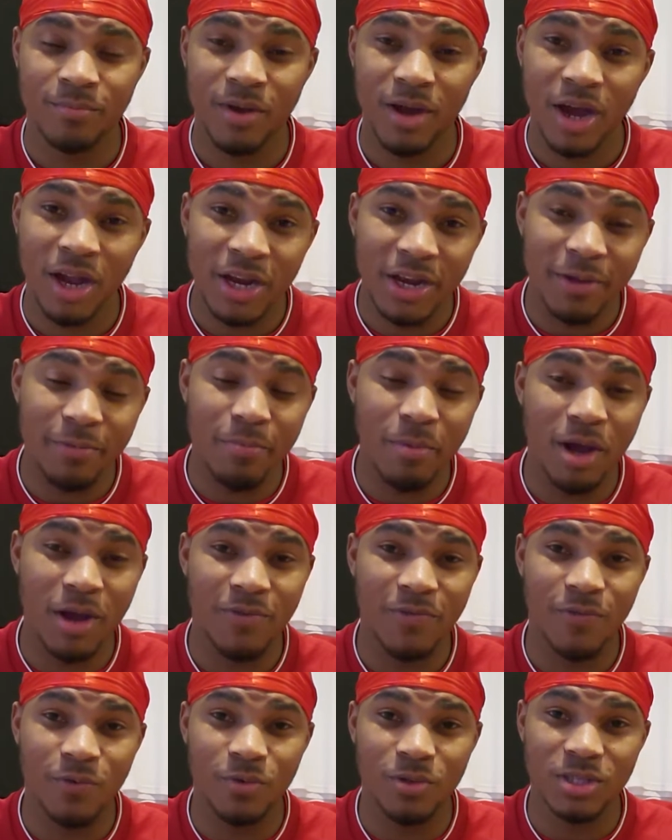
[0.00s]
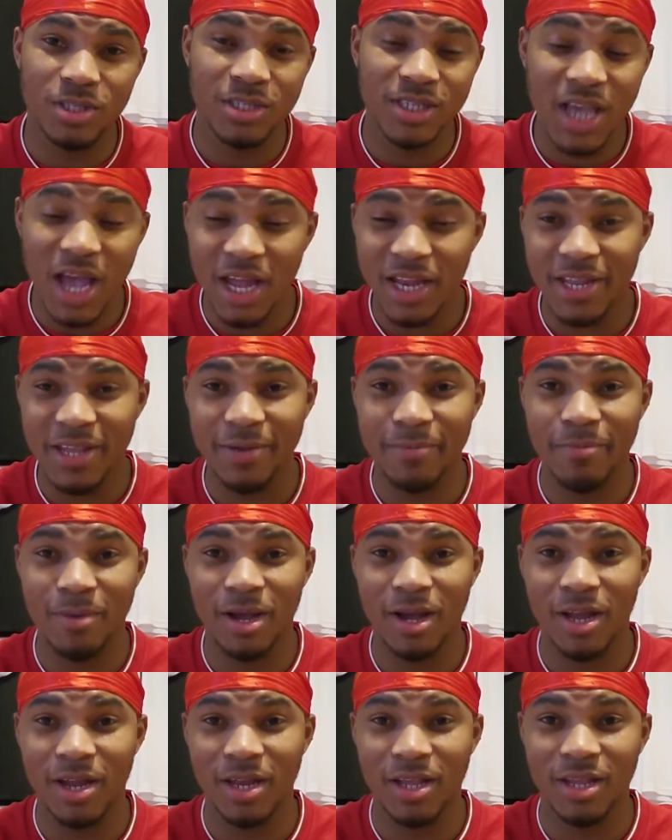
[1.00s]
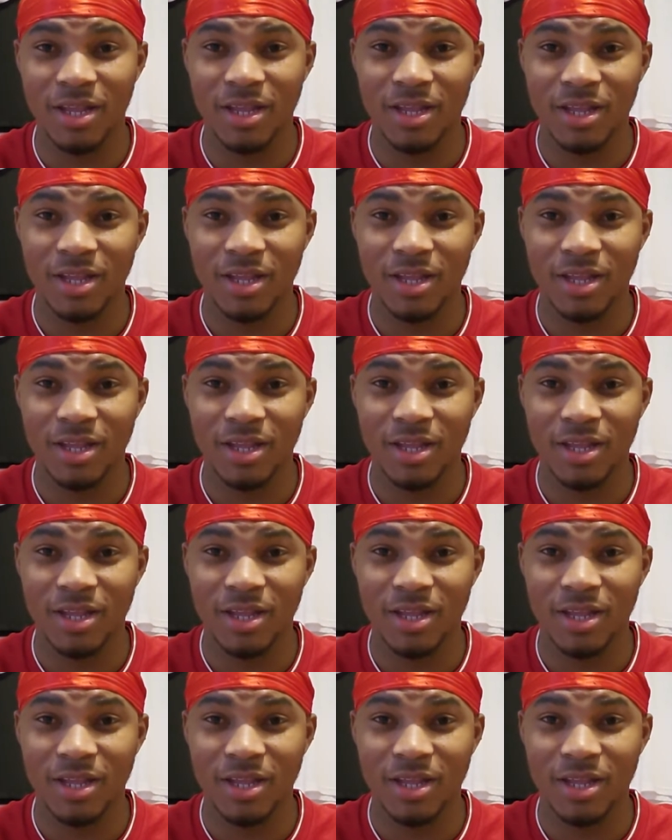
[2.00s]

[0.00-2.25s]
on the back foot. Sadio Mane,